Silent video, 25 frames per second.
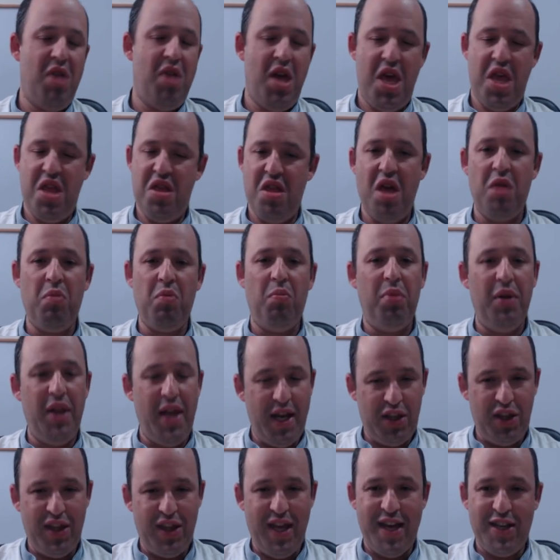and
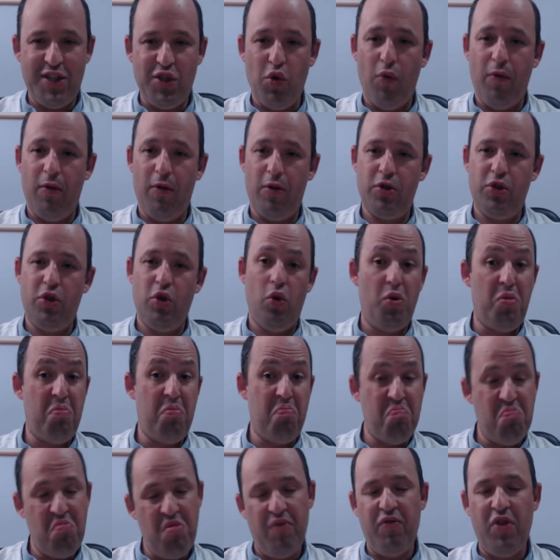black takes over. So
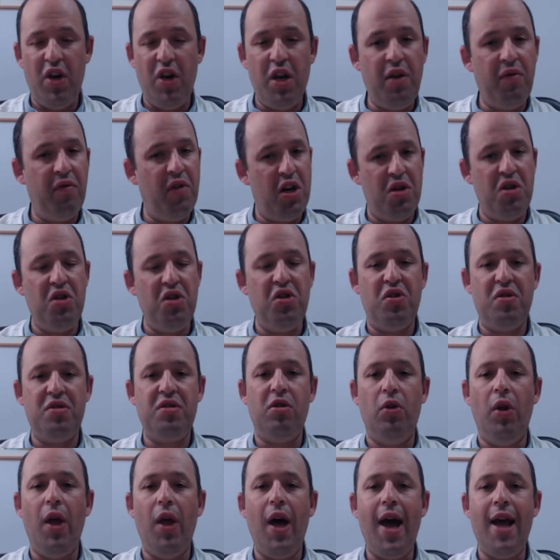very, very
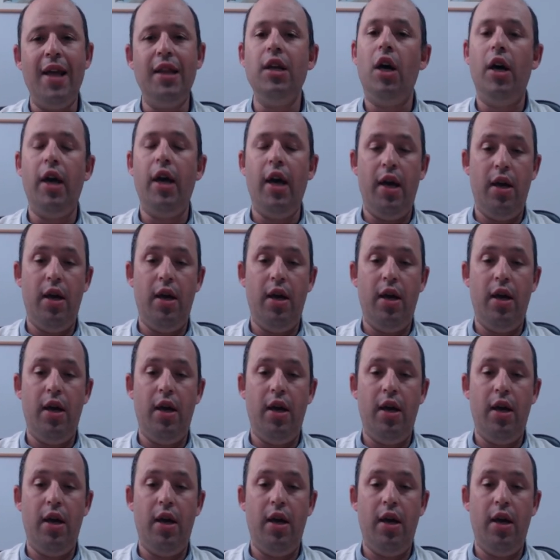interesting line.